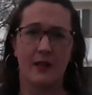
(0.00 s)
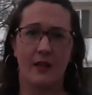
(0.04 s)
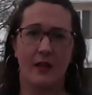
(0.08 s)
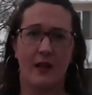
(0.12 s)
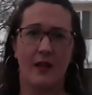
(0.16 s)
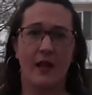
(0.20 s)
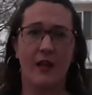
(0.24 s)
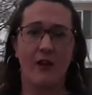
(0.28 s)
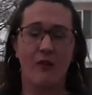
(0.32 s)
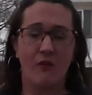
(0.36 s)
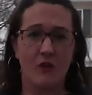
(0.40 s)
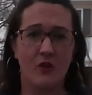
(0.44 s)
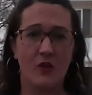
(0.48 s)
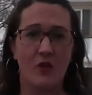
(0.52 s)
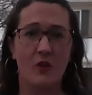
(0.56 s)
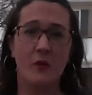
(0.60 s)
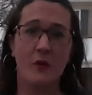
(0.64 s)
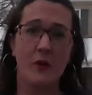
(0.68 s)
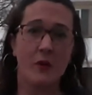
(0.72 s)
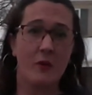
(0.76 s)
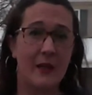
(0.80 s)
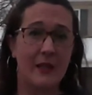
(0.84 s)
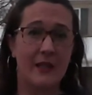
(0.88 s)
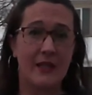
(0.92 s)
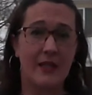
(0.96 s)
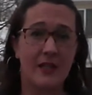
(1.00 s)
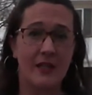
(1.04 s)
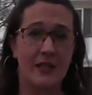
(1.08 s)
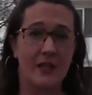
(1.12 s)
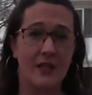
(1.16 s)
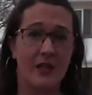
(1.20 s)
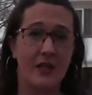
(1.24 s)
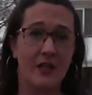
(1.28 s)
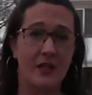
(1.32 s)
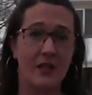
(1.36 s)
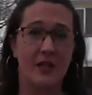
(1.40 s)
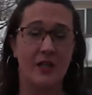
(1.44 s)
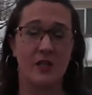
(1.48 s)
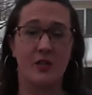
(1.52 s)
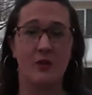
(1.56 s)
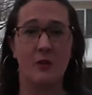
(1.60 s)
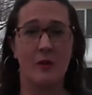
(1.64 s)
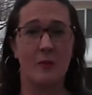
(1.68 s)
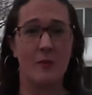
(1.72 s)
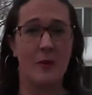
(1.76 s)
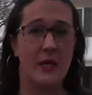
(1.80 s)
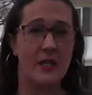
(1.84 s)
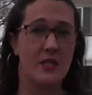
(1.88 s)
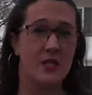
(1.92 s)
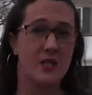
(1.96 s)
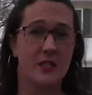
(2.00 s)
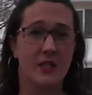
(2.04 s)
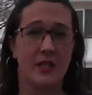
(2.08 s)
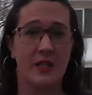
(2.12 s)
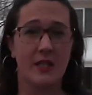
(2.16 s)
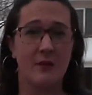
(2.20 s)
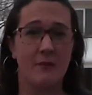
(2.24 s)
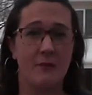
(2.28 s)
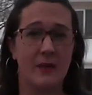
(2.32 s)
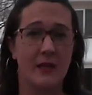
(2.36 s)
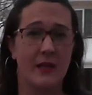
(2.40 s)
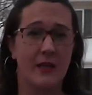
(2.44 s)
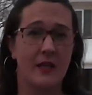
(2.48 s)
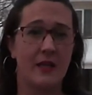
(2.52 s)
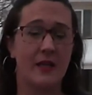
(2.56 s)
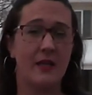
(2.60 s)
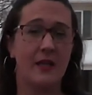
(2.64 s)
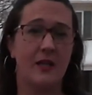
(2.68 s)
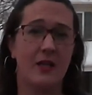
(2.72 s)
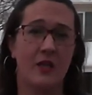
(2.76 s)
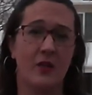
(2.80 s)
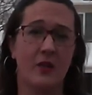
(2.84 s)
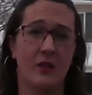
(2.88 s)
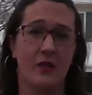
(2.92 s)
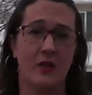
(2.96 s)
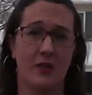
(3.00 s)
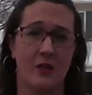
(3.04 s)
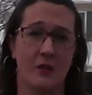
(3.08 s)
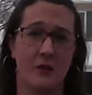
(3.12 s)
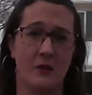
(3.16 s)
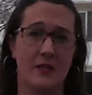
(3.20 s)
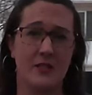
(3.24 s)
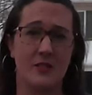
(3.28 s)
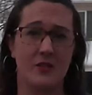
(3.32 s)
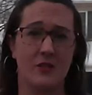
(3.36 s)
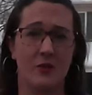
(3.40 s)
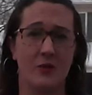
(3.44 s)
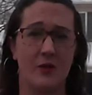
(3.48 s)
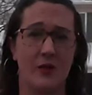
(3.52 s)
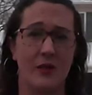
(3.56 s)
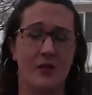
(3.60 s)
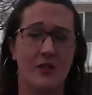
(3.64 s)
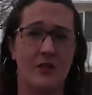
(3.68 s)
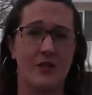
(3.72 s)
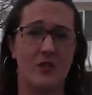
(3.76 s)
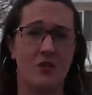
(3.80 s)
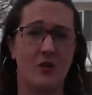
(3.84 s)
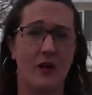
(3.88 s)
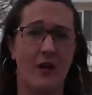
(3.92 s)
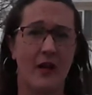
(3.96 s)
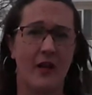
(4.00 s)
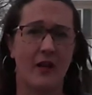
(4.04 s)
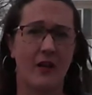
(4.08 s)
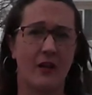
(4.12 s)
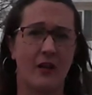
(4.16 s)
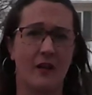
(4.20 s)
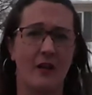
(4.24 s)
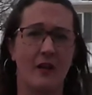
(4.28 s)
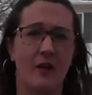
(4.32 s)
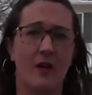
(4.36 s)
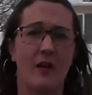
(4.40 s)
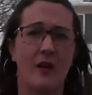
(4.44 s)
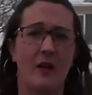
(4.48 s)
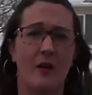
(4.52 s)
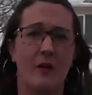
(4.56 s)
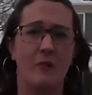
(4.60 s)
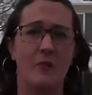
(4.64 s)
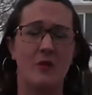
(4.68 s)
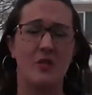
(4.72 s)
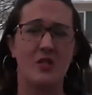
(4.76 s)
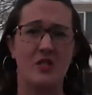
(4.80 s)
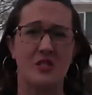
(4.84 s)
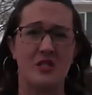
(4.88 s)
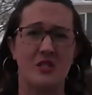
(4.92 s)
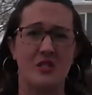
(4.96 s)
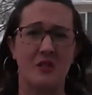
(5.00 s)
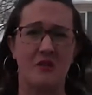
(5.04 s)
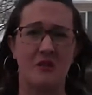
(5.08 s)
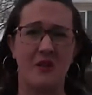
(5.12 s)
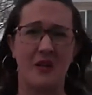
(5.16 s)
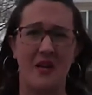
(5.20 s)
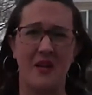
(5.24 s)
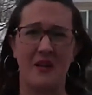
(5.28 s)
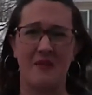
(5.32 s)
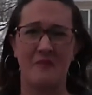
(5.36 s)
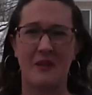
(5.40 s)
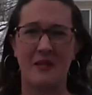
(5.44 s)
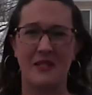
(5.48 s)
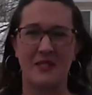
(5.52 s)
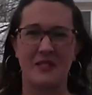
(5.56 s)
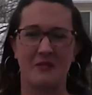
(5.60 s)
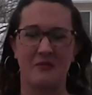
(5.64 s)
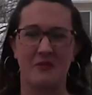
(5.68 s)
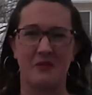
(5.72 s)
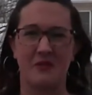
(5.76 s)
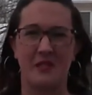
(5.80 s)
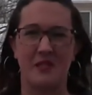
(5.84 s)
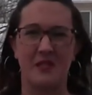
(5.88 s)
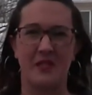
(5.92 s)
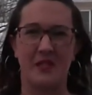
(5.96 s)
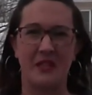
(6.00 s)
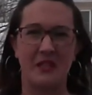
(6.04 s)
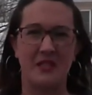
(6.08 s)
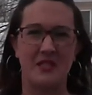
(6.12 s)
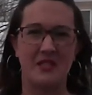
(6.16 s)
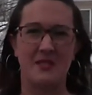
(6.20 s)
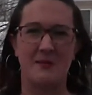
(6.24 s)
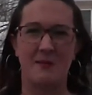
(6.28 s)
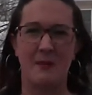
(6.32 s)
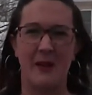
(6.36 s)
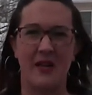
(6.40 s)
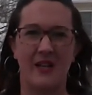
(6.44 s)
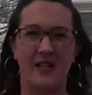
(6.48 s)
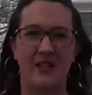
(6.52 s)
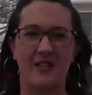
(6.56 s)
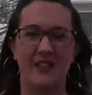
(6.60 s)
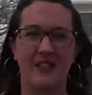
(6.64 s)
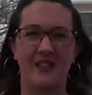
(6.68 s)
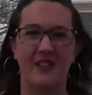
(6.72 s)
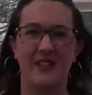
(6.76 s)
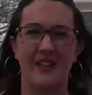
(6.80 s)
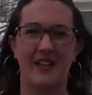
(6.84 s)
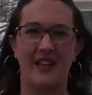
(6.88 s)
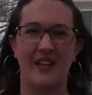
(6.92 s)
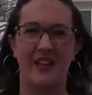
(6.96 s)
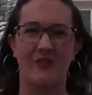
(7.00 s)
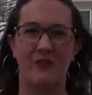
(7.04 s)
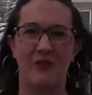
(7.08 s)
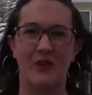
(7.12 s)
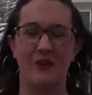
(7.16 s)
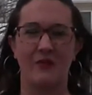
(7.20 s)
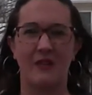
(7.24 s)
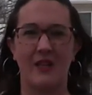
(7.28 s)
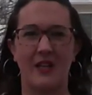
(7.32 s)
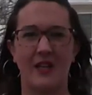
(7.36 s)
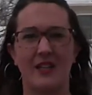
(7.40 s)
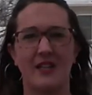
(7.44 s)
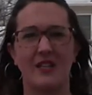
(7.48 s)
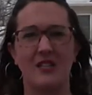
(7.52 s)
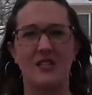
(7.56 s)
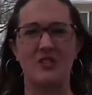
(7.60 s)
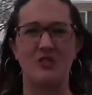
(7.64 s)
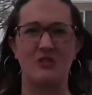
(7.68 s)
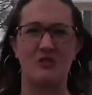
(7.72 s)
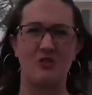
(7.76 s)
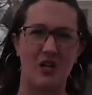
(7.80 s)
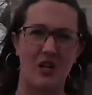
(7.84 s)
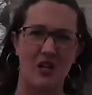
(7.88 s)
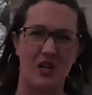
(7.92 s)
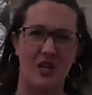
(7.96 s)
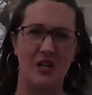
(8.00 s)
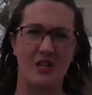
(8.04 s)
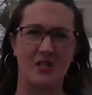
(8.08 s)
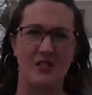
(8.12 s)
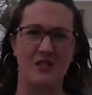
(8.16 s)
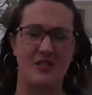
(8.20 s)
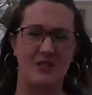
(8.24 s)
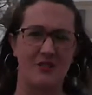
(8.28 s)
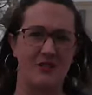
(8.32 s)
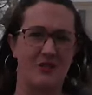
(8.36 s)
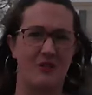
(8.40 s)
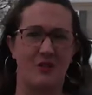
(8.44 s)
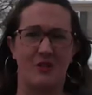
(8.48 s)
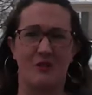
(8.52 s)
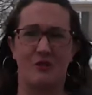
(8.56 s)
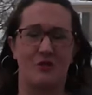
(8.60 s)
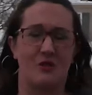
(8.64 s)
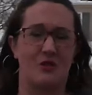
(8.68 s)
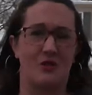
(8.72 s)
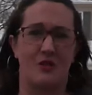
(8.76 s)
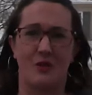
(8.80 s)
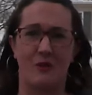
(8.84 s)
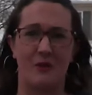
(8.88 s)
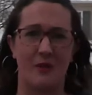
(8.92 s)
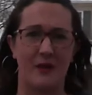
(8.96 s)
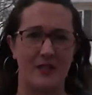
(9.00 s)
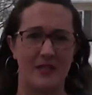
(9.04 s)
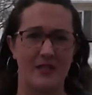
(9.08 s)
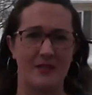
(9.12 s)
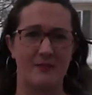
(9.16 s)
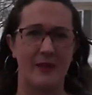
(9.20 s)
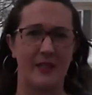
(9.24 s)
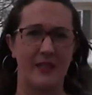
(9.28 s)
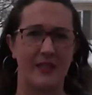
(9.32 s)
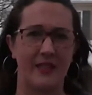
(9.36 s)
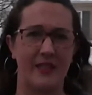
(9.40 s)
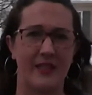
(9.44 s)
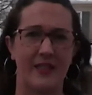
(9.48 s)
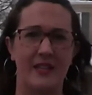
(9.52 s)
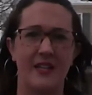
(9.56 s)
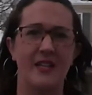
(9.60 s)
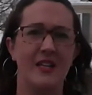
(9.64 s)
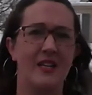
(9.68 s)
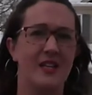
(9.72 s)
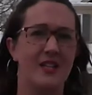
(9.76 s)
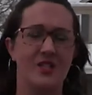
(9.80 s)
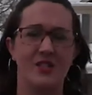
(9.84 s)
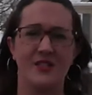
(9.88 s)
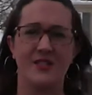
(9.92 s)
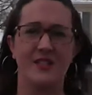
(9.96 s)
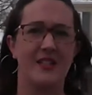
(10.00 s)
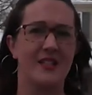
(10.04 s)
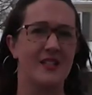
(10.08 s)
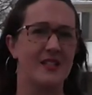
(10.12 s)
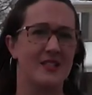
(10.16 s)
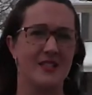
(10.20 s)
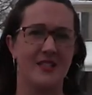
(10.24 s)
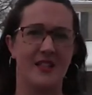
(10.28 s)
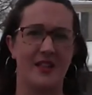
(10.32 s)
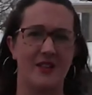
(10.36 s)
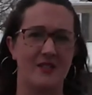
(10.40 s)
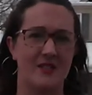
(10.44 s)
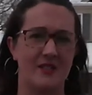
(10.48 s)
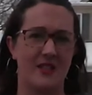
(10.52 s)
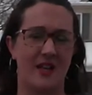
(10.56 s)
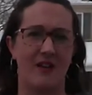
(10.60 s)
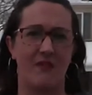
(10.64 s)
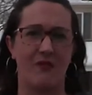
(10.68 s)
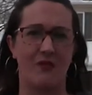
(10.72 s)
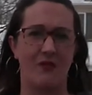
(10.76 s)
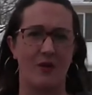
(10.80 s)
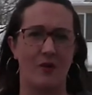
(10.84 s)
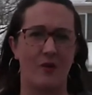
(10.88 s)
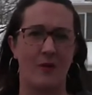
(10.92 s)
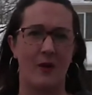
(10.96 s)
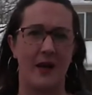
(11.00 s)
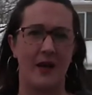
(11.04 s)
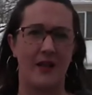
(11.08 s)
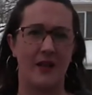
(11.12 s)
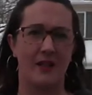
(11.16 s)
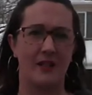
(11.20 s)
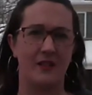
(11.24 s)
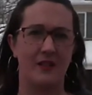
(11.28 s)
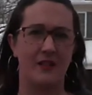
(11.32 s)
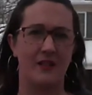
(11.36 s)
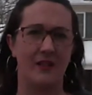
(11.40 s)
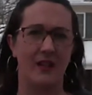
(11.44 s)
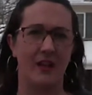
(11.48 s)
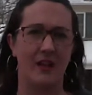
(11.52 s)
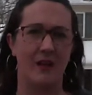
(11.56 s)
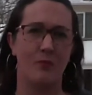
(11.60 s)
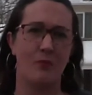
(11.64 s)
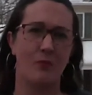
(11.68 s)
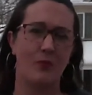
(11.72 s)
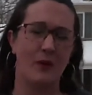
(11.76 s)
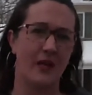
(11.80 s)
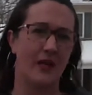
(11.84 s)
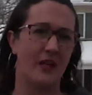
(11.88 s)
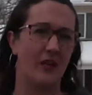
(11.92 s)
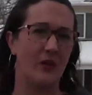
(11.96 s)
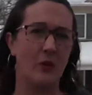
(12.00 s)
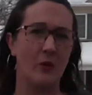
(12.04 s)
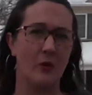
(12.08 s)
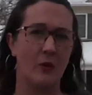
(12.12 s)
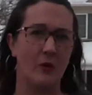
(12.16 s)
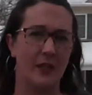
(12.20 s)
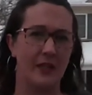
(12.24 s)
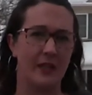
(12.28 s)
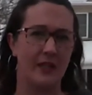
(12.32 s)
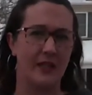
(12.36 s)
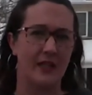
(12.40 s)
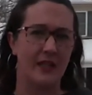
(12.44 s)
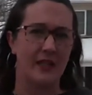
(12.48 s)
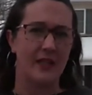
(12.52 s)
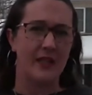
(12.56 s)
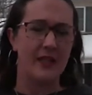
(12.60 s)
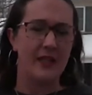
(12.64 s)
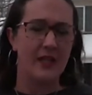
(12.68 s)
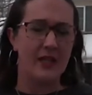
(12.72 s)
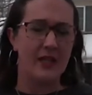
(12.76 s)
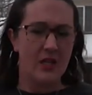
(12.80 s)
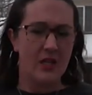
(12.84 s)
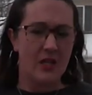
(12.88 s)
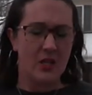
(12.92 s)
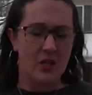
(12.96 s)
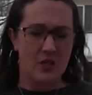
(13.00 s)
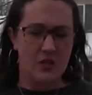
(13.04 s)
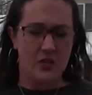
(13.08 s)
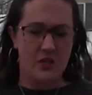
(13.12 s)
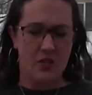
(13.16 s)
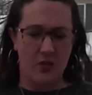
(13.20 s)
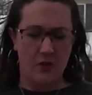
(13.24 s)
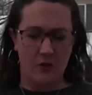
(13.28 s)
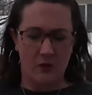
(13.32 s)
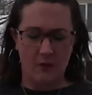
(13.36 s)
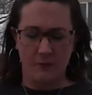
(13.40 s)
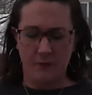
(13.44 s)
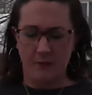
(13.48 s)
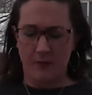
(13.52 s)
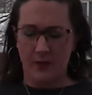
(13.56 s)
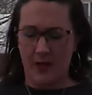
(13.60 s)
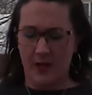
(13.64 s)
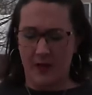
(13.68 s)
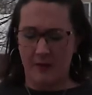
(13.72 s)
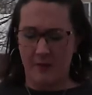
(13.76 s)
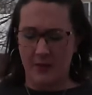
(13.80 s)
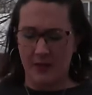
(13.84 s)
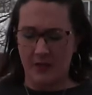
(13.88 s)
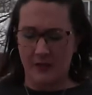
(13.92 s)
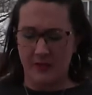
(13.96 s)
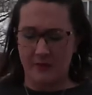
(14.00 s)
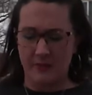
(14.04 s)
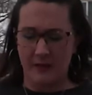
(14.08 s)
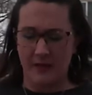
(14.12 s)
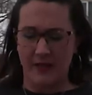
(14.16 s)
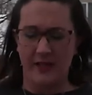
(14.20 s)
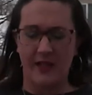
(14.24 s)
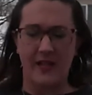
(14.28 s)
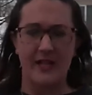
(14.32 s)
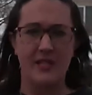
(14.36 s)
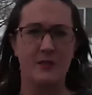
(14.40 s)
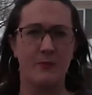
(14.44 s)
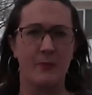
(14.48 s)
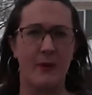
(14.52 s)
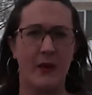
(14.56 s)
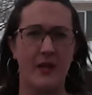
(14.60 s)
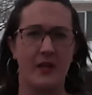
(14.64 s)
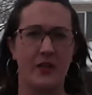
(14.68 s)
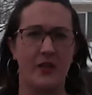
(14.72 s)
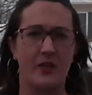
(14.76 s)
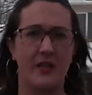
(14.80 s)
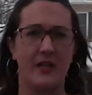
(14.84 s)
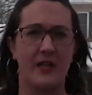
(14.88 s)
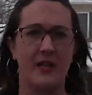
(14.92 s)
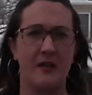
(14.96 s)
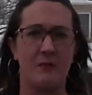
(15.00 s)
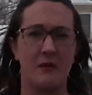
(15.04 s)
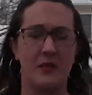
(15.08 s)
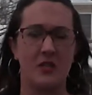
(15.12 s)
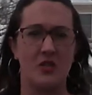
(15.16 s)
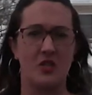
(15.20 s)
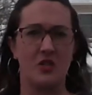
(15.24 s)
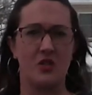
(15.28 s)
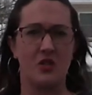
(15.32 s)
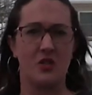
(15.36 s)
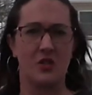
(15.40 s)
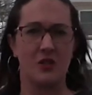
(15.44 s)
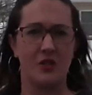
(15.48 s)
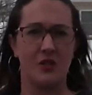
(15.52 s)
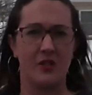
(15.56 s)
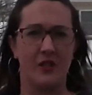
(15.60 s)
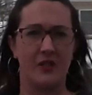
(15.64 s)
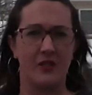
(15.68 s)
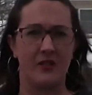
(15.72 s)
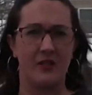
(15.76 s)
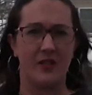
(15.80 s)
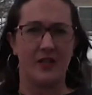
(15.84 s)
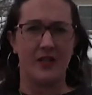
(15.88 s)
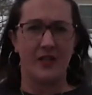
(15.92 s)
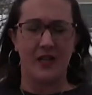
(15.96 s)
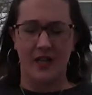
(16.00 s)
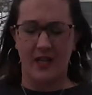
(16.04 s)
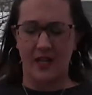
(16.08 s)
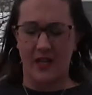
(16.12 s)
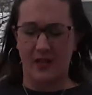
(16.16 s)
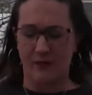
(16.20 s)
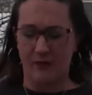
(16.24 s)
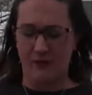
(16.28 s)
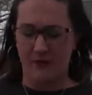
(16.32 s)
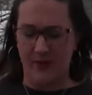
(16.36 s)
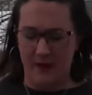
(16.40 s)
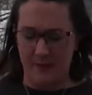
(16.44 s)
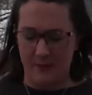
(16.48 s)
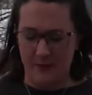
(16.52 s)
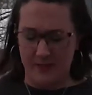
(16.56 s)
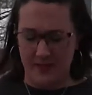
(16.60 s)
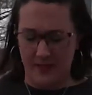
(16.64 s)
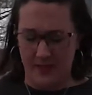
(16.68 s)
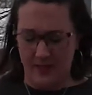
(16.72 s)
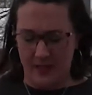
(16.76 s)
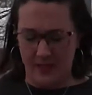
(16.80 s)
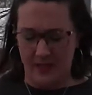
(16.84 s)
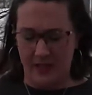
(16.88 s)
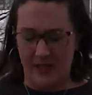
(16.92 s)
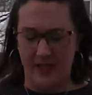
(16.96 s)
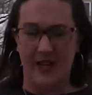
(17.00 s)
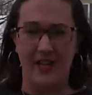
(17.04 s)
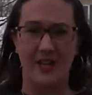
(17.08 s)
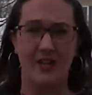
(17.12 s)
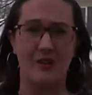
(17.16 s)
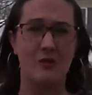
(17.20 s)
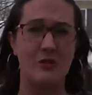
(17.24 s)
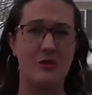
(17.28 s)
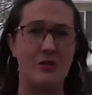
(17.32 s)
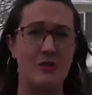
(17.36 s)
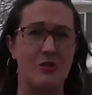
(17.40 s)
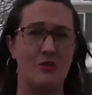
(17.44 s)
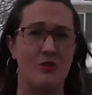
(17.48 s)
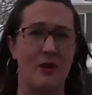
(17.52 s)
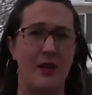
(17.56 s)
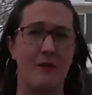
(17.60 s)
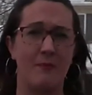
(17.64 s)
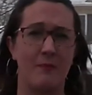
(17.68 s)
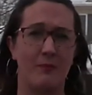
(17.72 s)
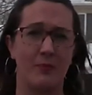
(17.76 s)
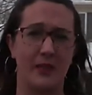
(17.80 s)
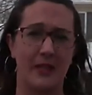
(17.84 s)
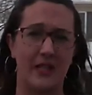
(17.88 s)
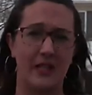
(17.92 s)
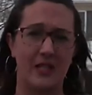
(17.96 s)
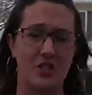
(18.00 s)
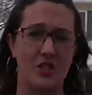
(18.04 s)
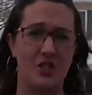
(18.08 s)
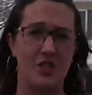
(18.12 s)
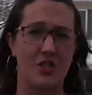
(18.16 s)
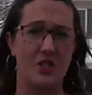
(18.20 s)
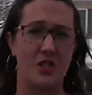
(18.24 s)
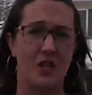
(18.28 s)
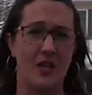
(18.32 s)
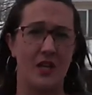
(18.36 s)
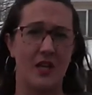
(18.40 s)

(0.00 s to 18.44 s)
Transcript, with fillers: If you don't want to wait that long and you're impatient like me, you can always throw it in the dryer, but just know it kind of makes a really yucky smell. And if you have kids or dogs or you just don't want to smell it, just let it sit outside for a while and plan accordingly. So I'm going to use my glass bottle that I mentioned earlier that I got off of Amazon and I use straight bleach.